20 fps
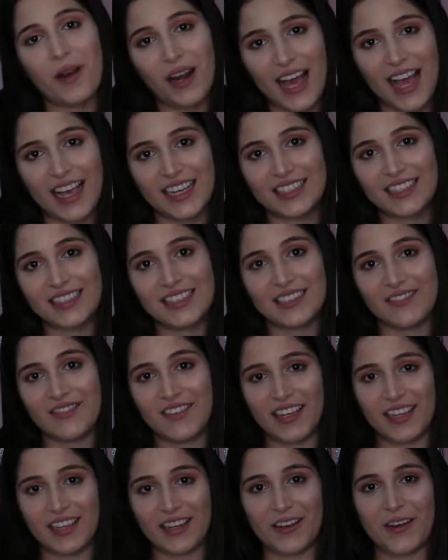like this
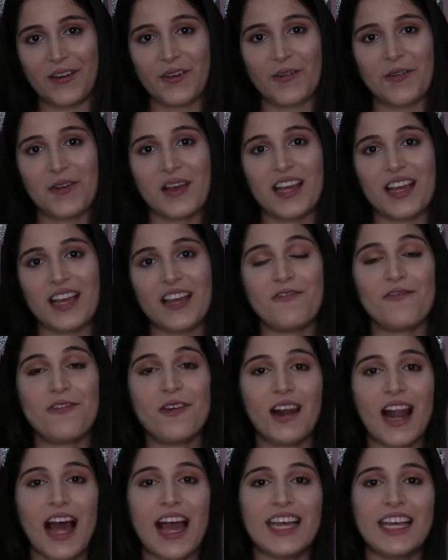video. If
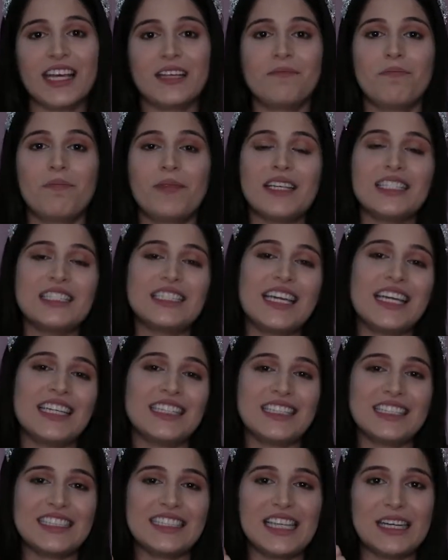you like it, please
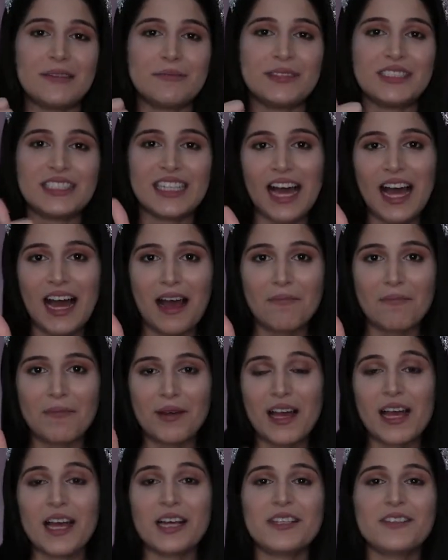hit the thumbs up.
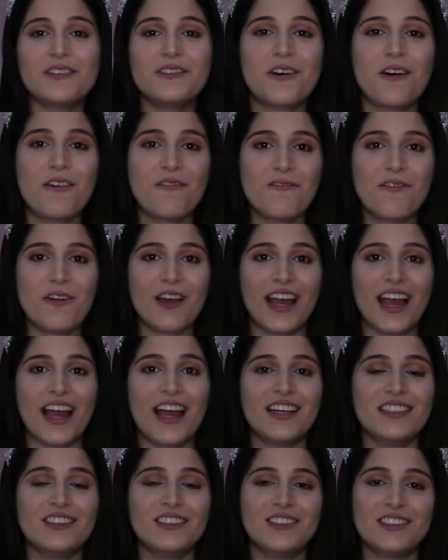Don't
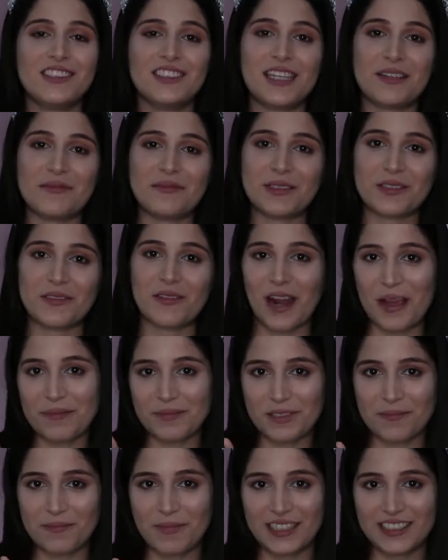forget to
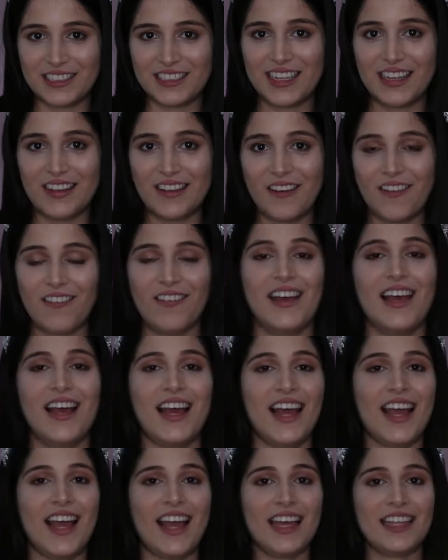subscribe to my channel,
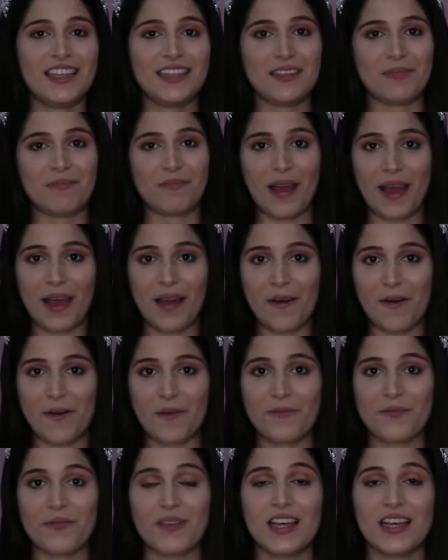hit the
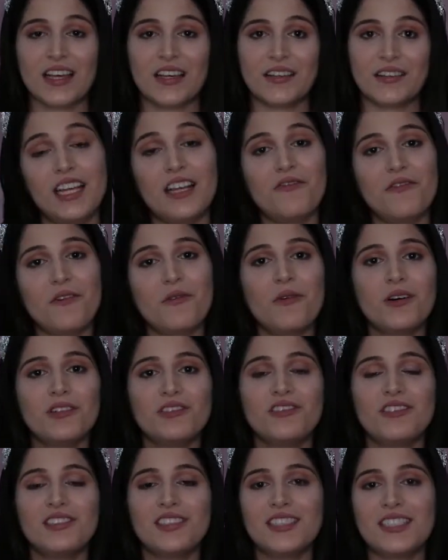bell. If you
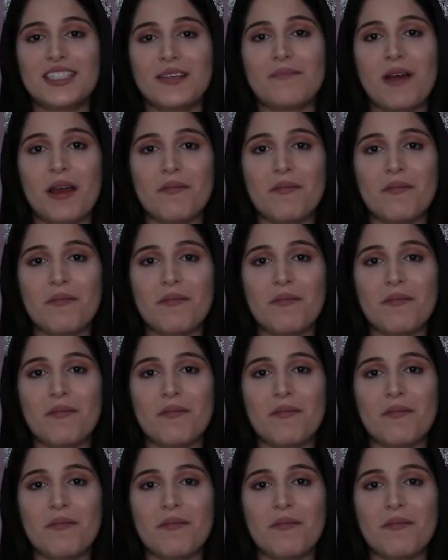want to see